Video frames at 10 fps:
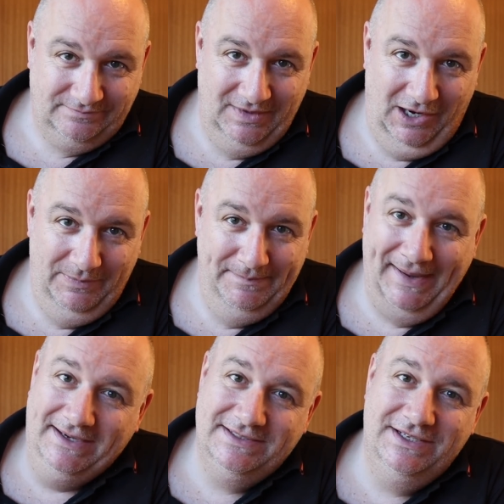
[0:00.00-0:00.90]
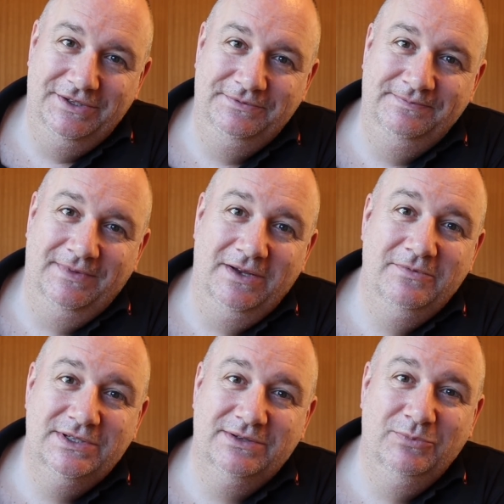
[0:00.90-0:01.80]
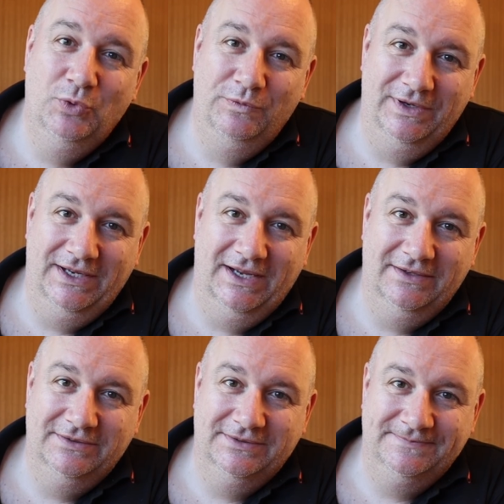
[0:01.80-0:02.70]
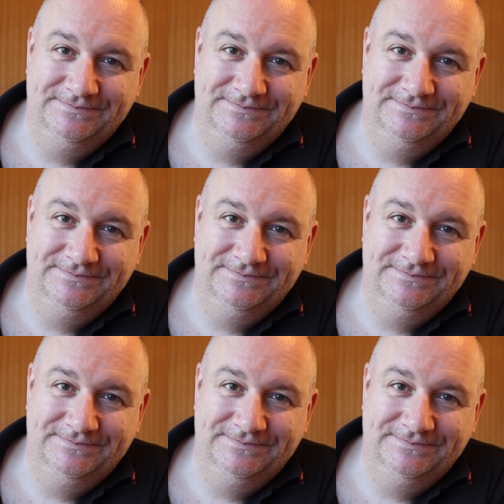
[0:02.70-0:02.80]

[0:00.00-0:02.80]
and I'll be back soon with some more videos.